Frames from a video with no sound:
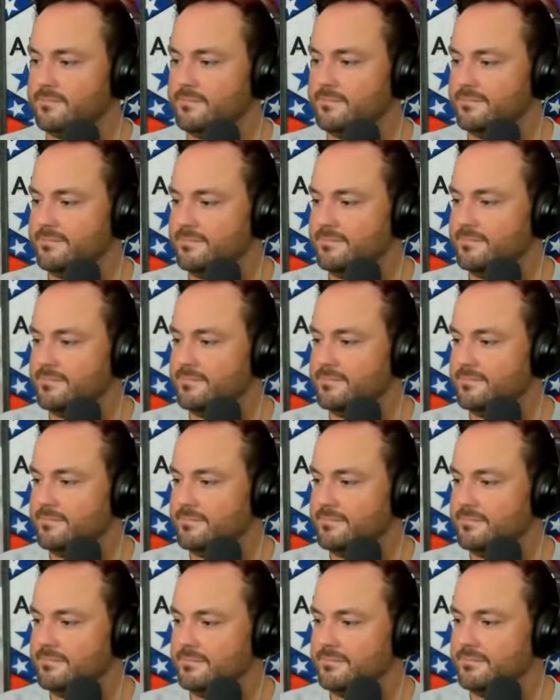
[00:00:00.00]

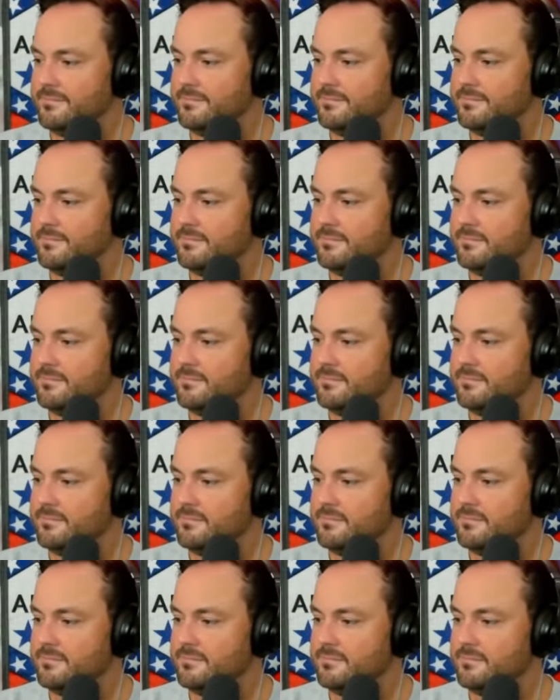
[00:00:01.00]

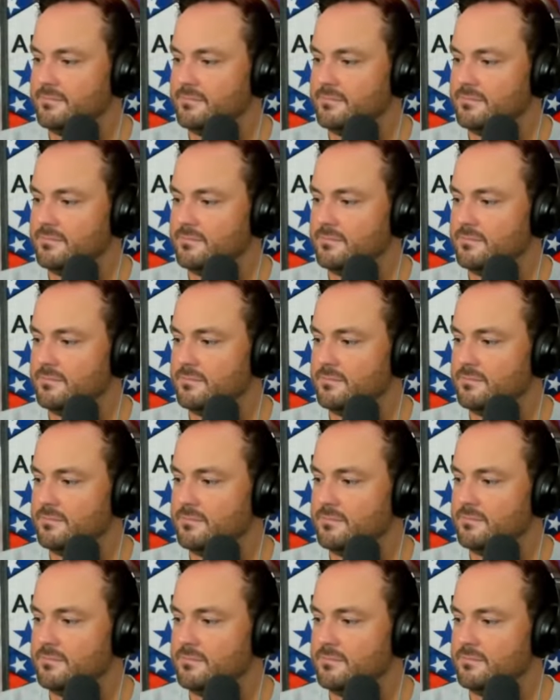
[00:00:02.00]

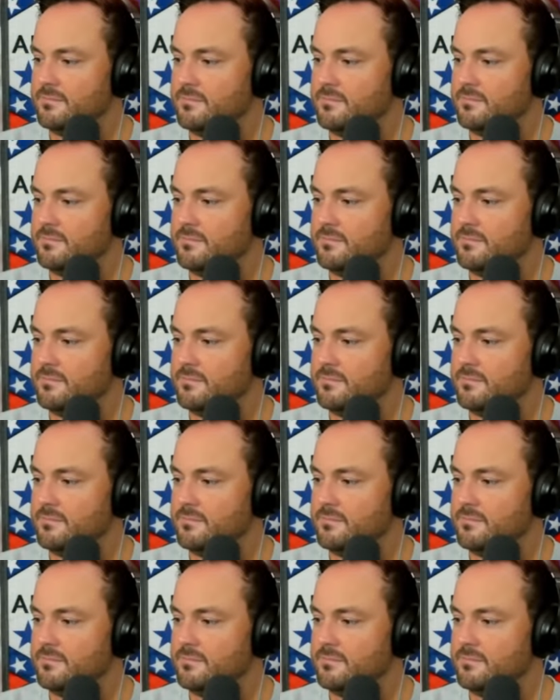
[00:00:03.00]
(not speaking)